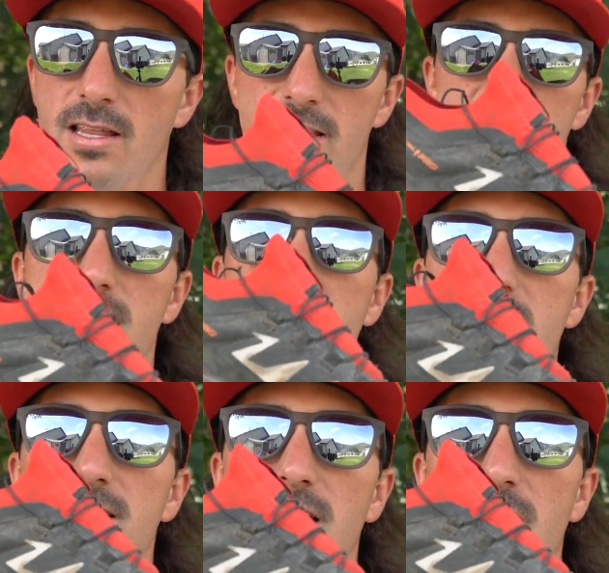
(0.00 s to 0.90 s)
this is the
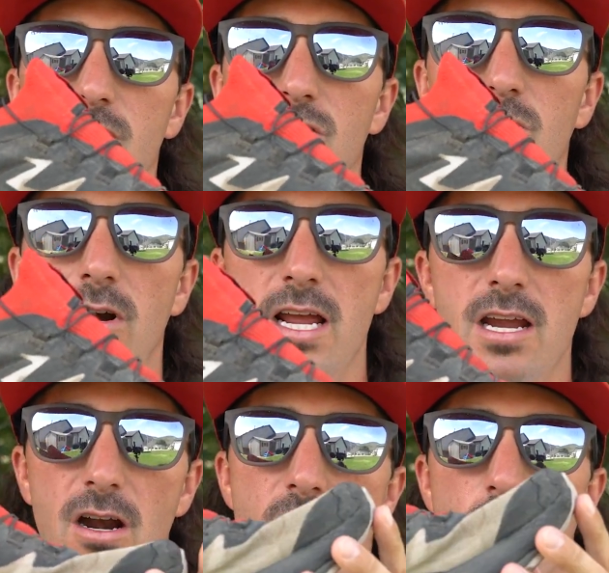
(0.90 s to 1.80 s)
inside of the shoe right
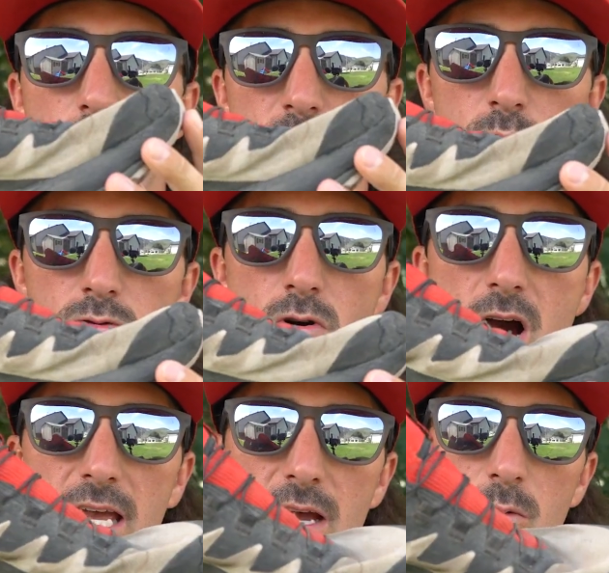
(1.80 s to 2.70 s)
here, when you would
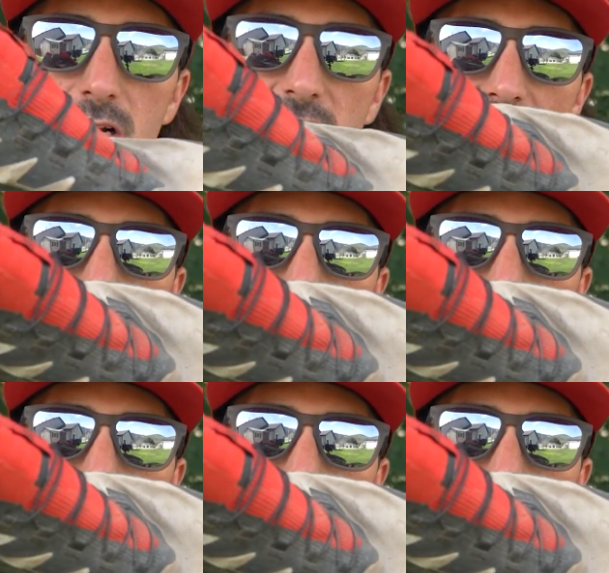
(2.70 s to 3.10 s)
rock, it would kind